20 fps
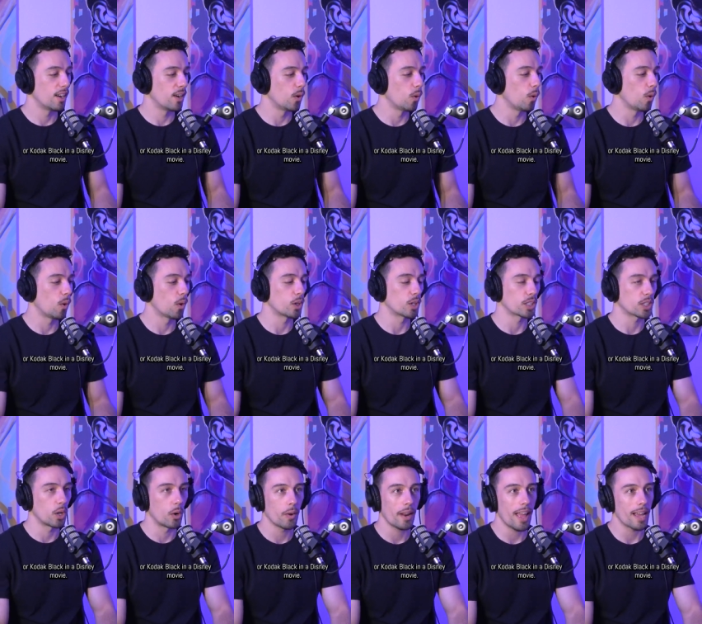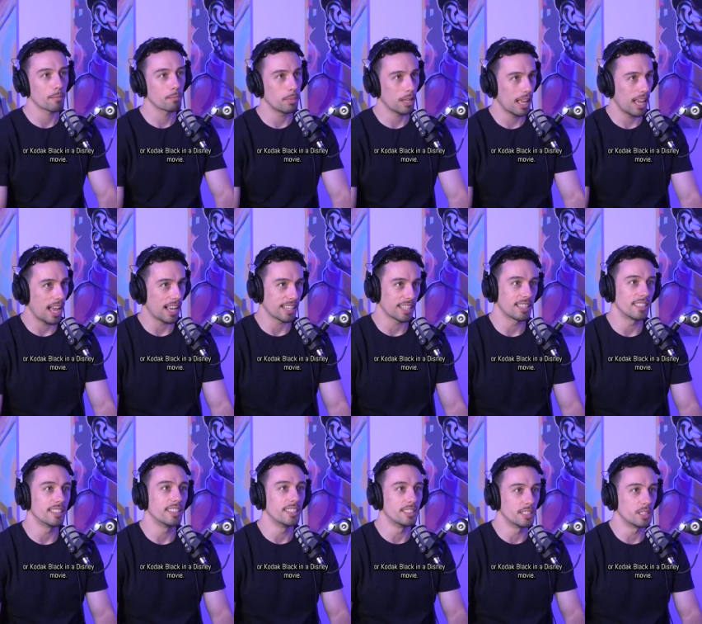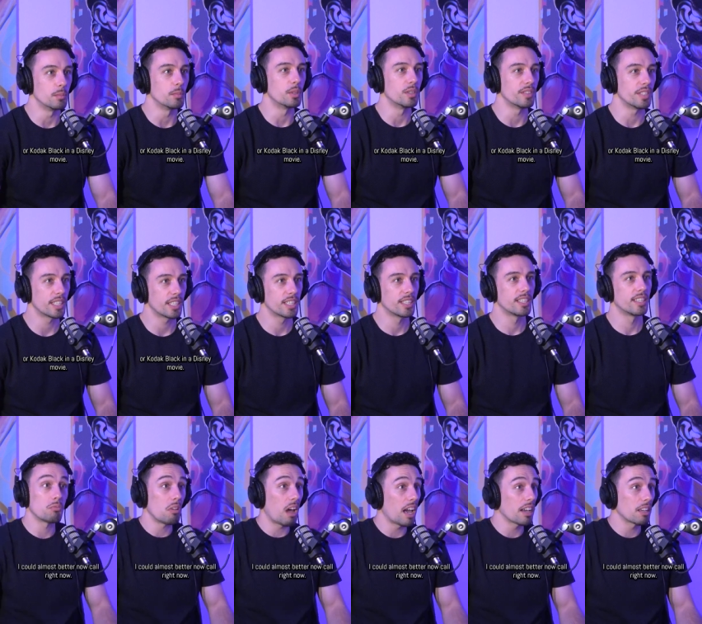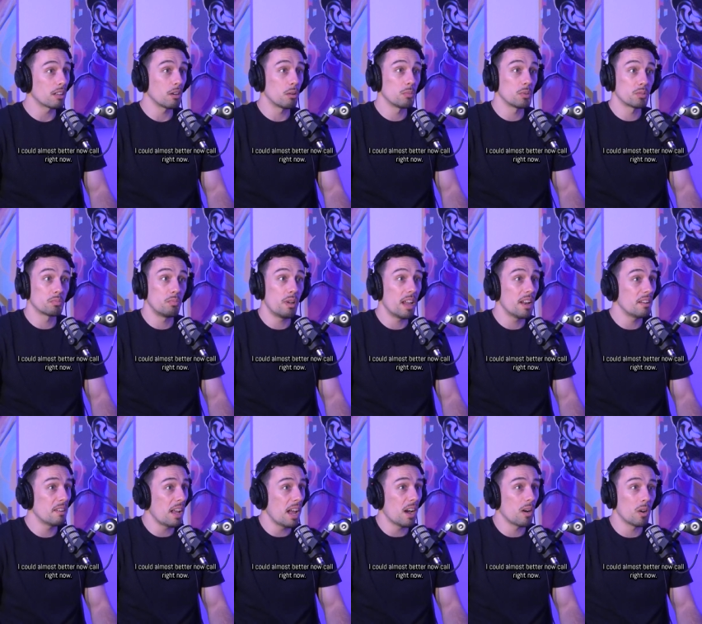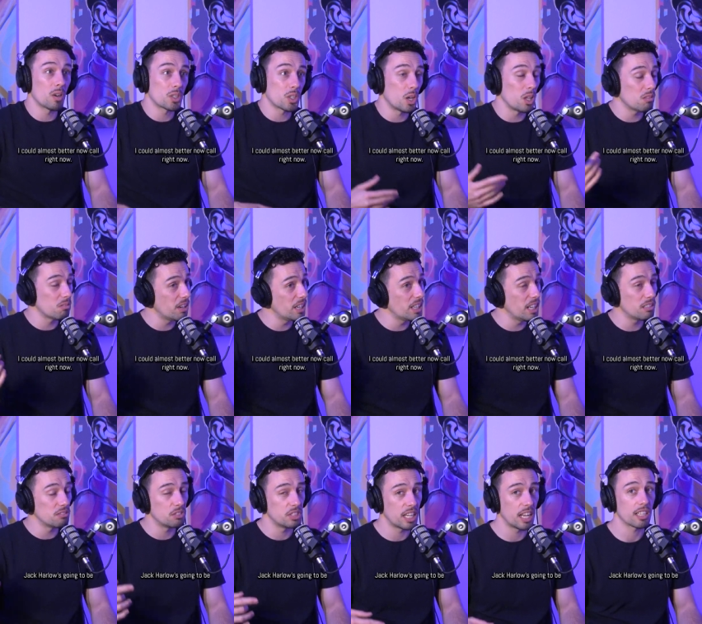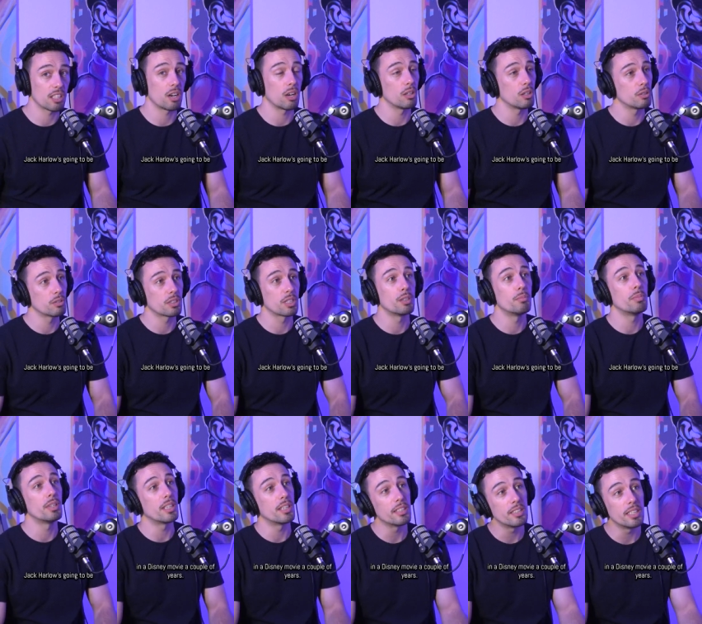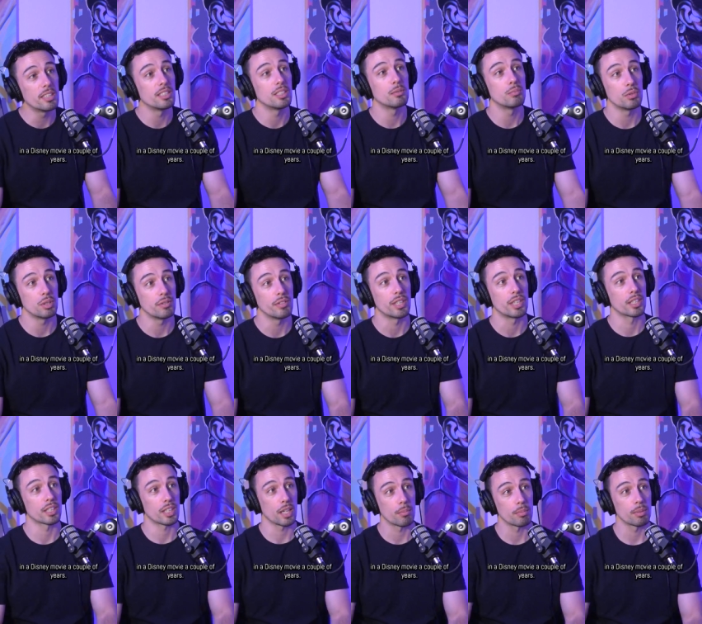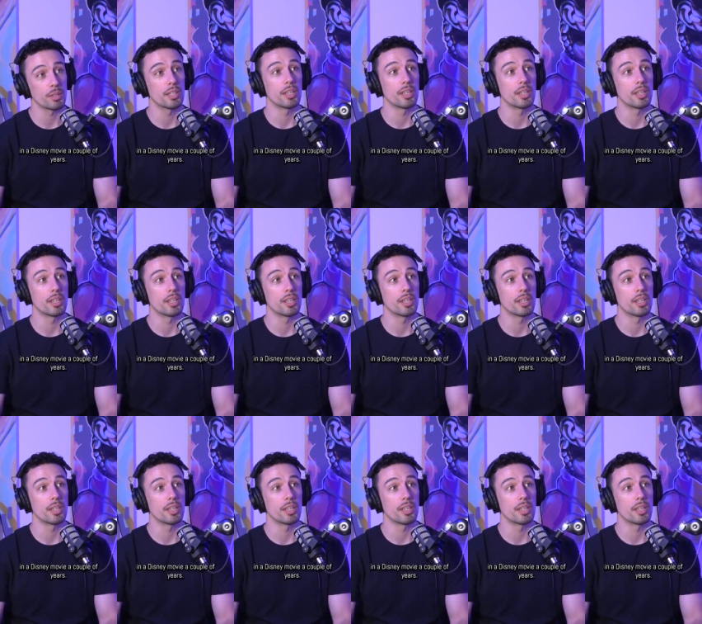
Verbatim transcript: or Kodak Black in a Disney movie. I could almost bet it now. I'll call it right now. Jack Harlow's gonna be in a Disney movie in a couple